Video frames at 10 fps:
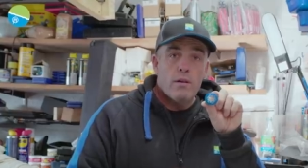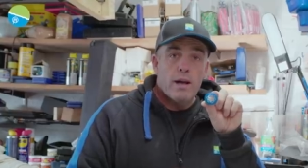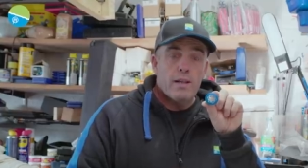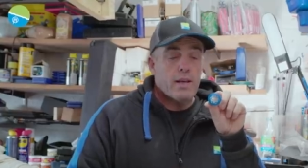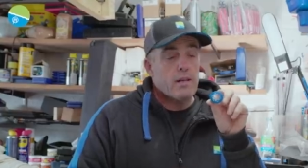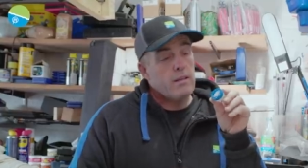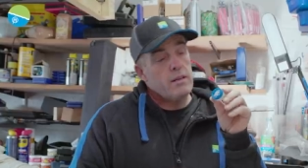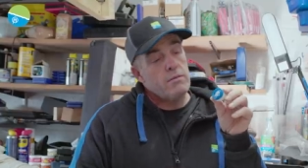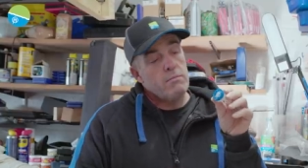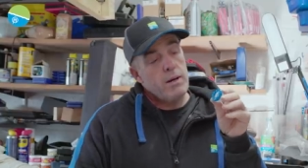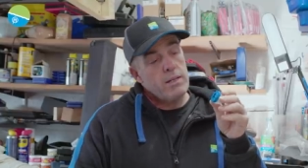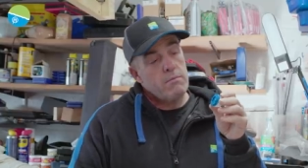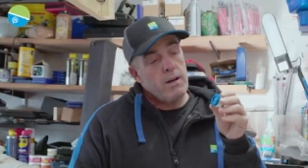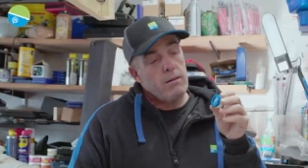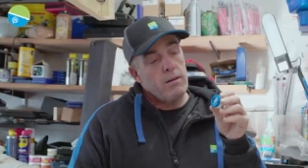And you can mess
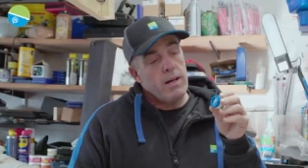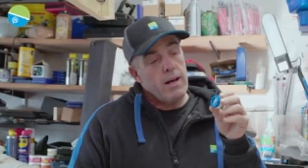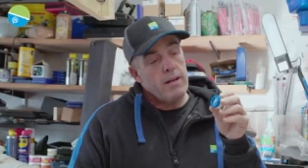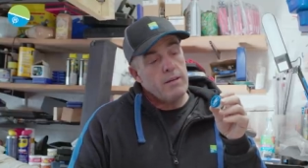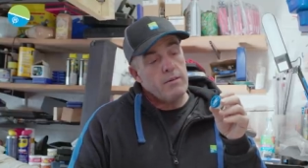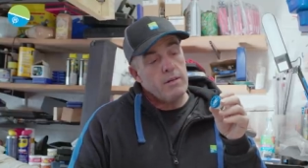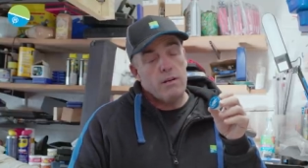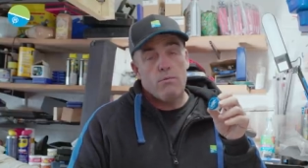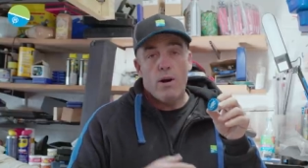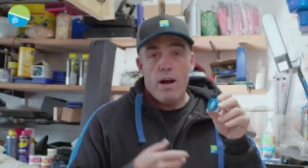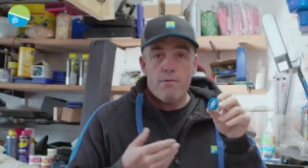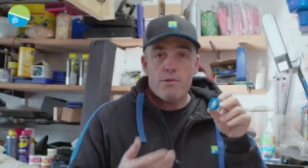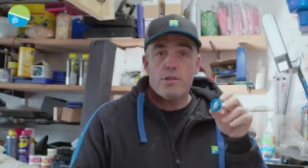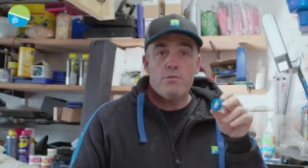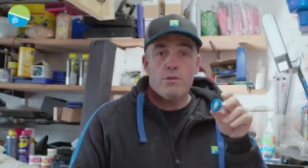around like that, you know, whatever
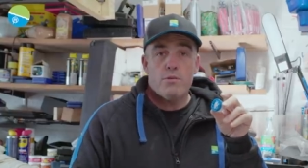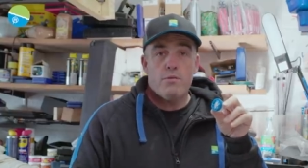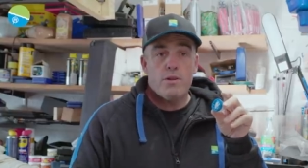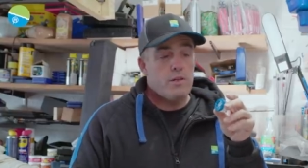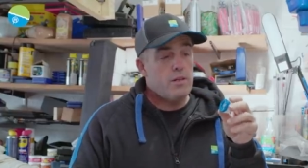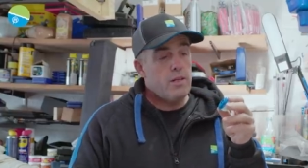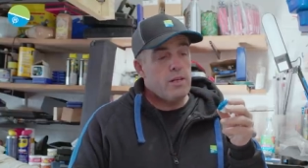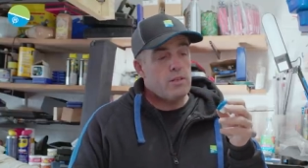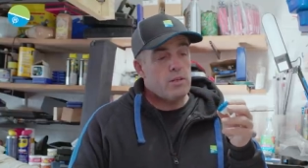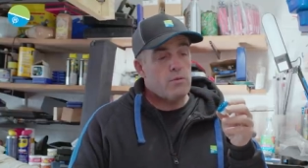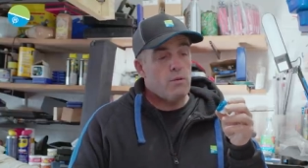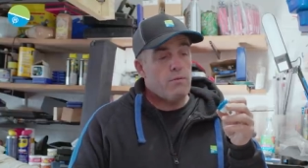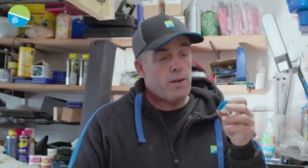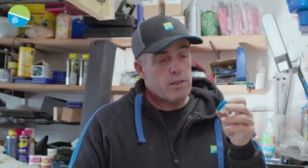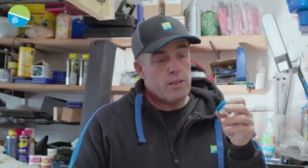suits your fishing. These are the sort of
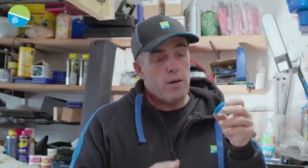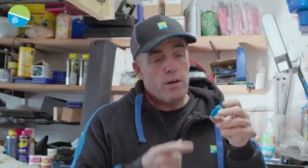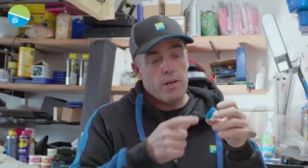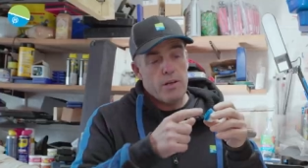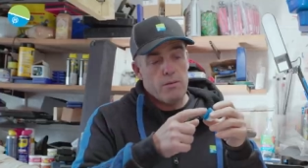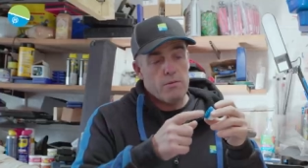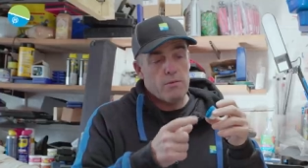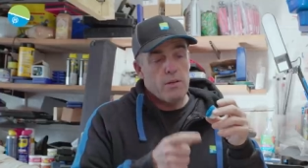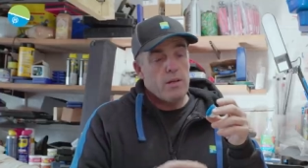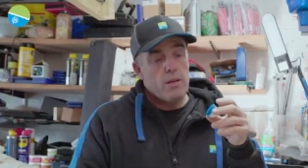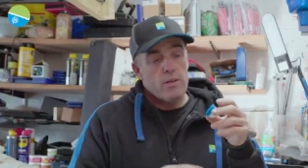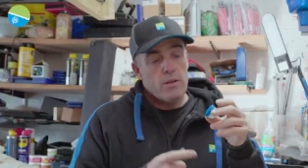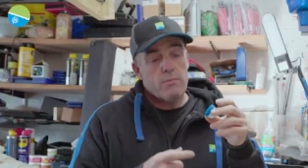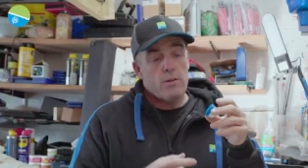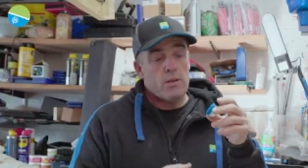things that I use
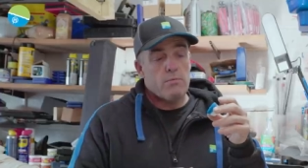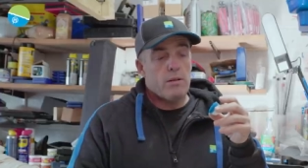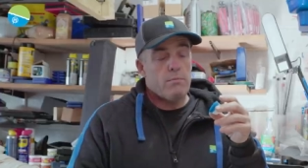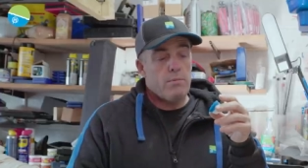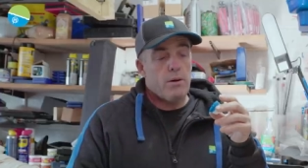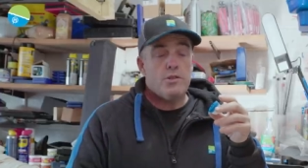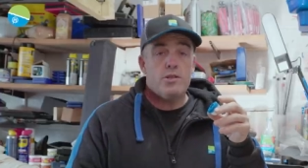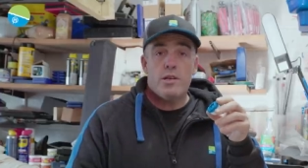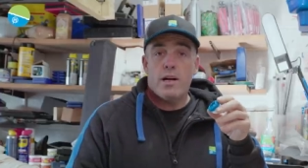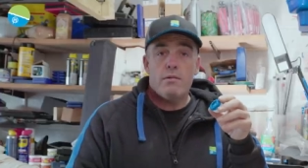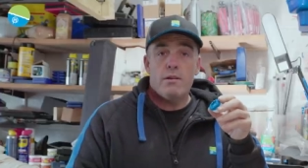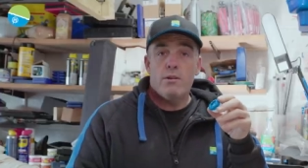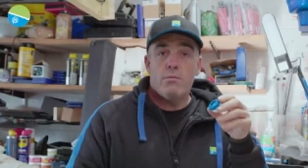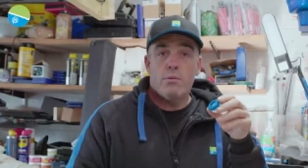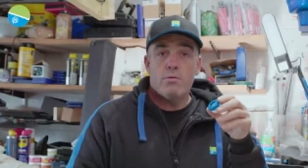sometimes when I'm punching out
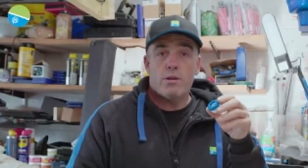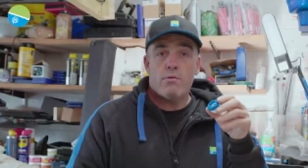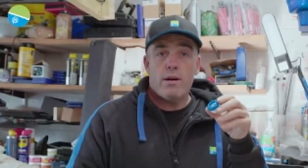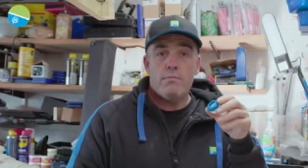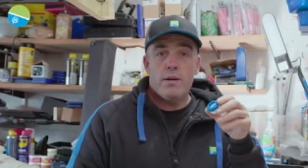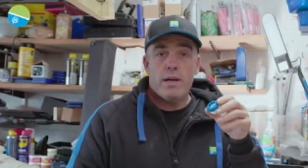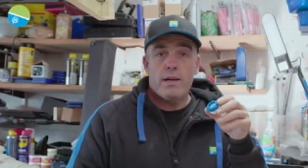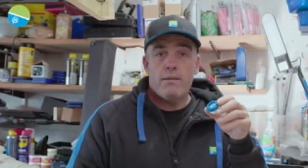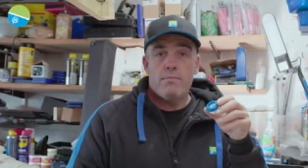little balls of ground bait.